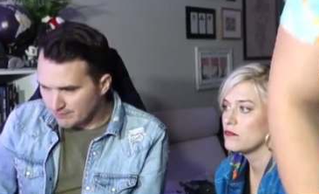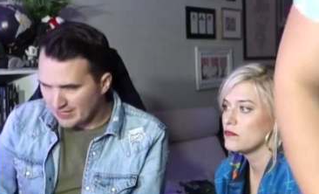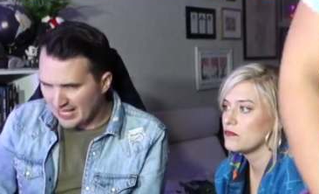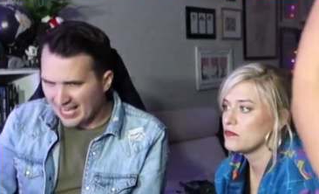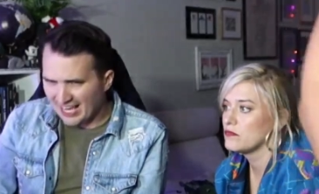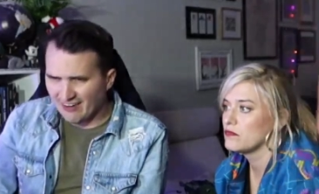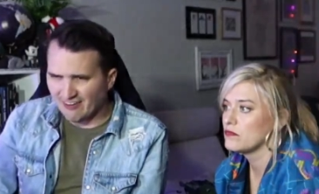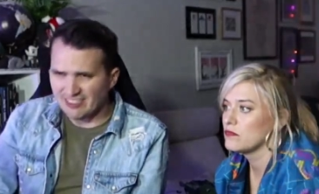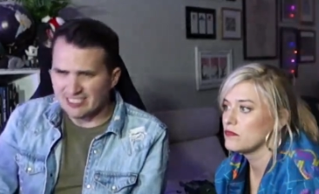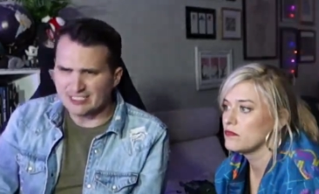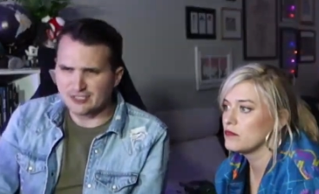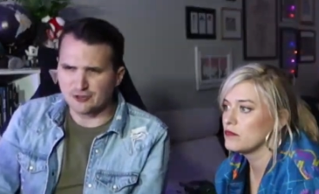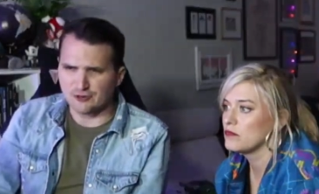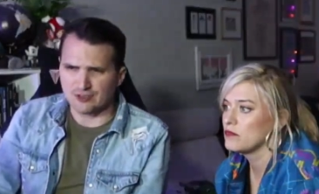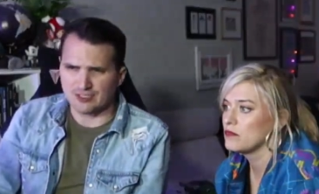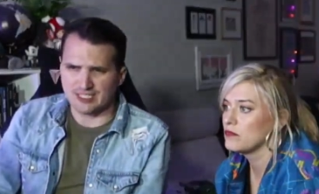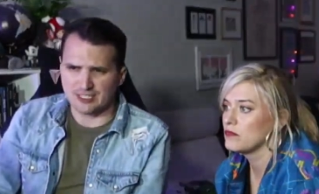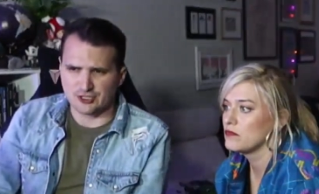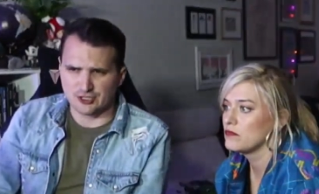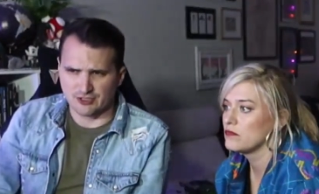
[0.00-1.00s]
Speaker 1: Alan is
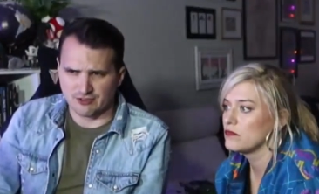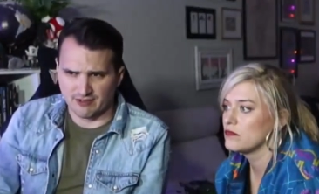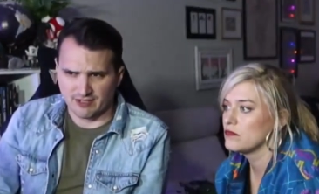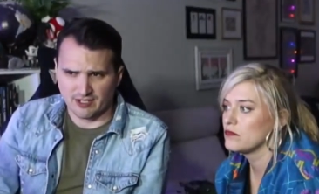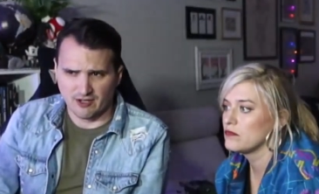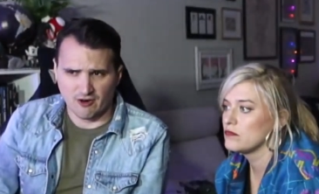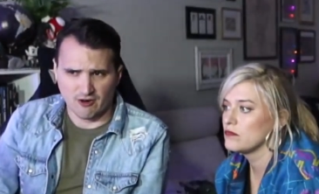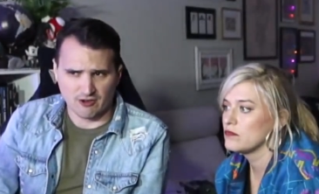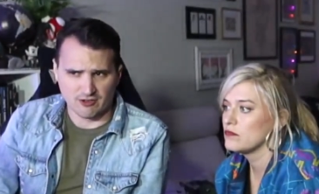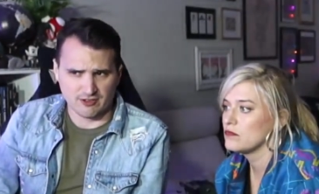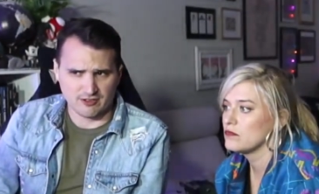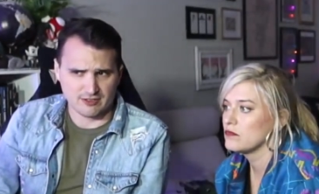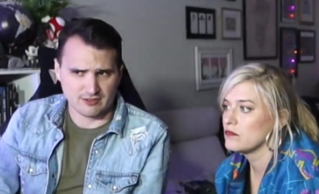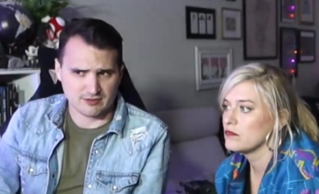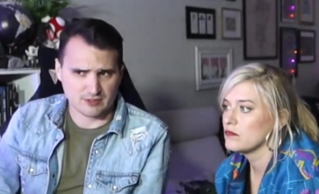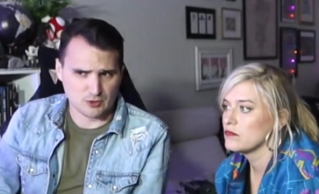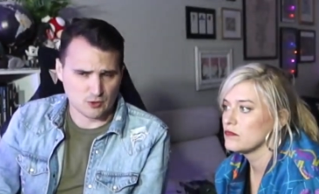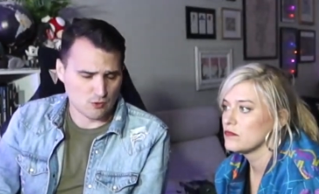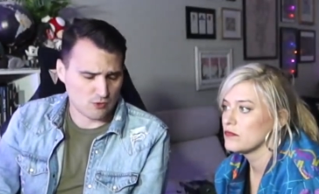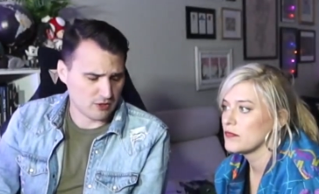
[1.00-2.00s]
traditionally hard on
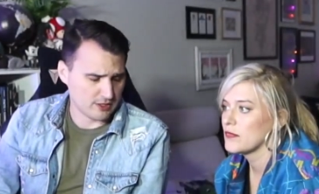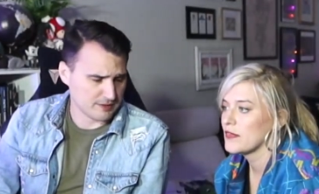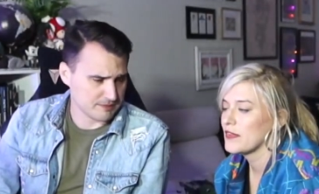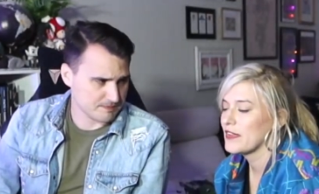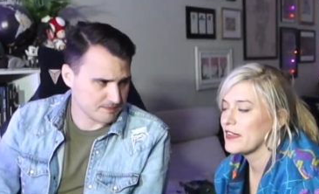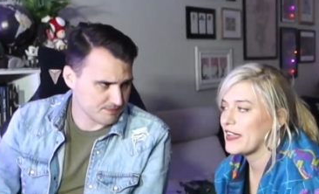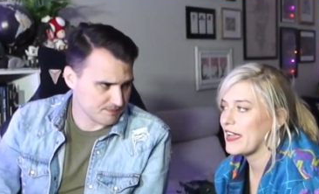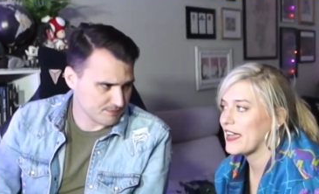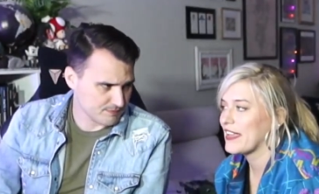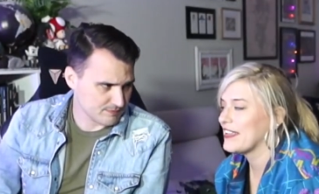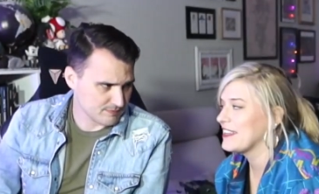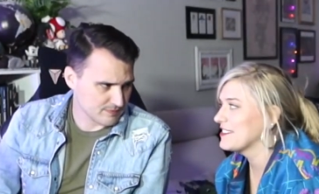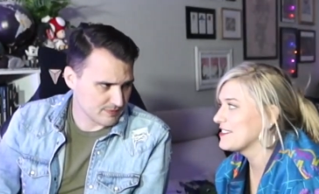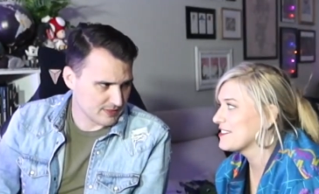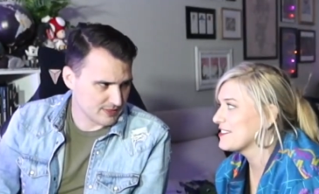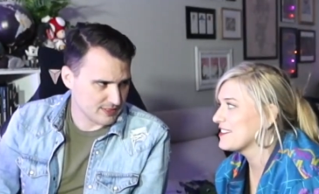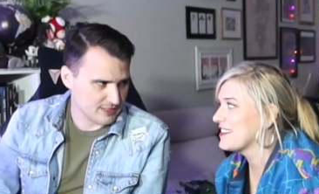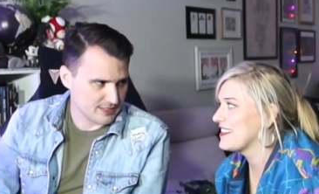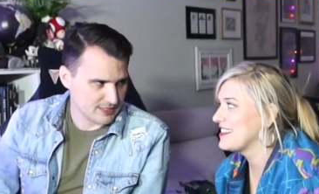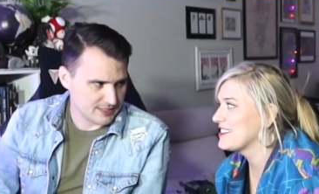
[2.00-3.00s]
scoring.
Speaker 2: Yeah, he's a
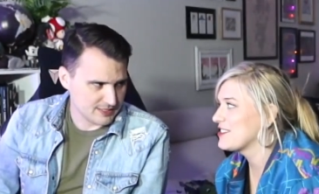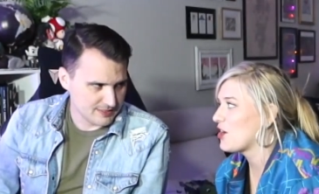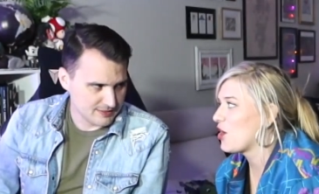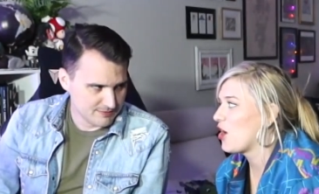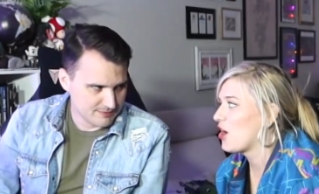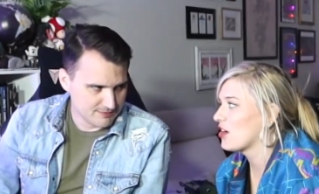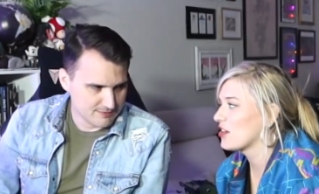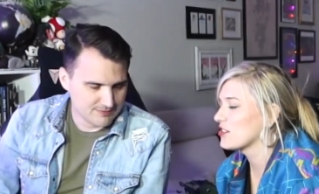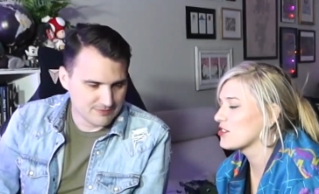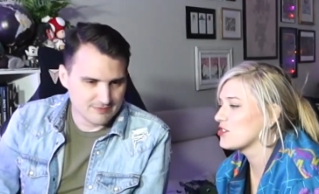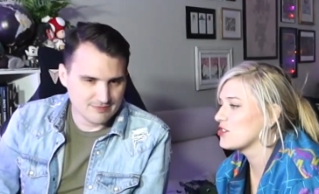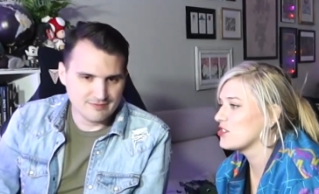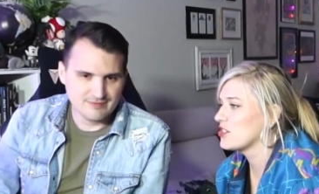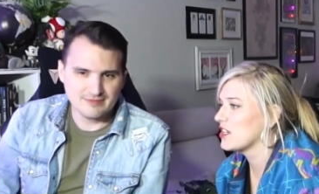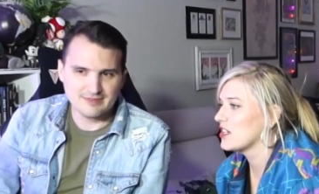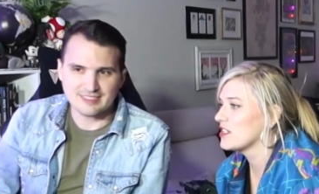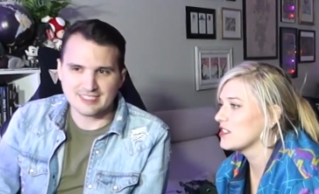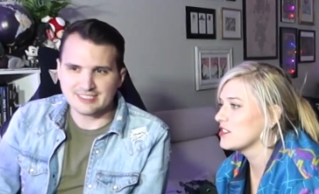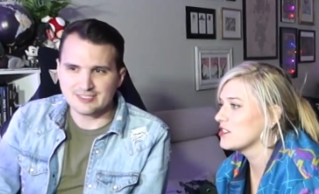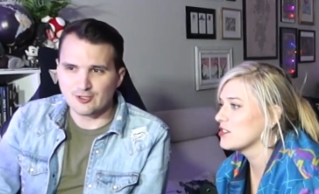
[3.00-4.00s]
he's a harsh judge.
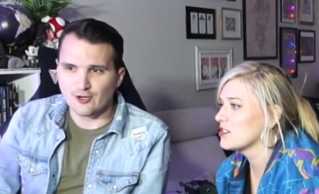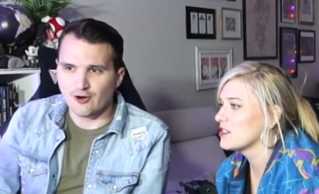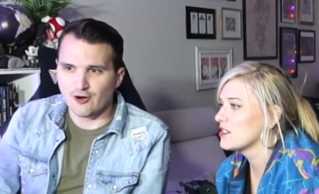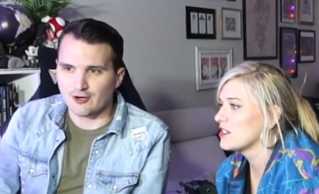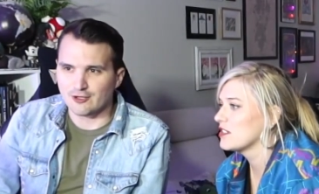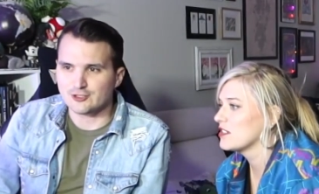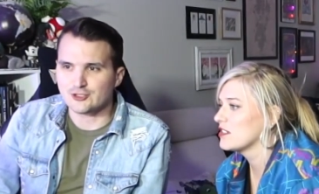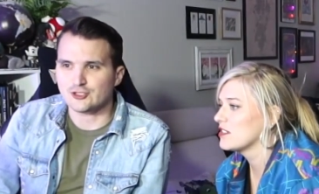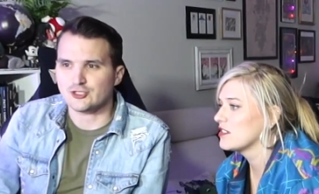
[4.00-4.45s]
Speaker 1: He's a harsh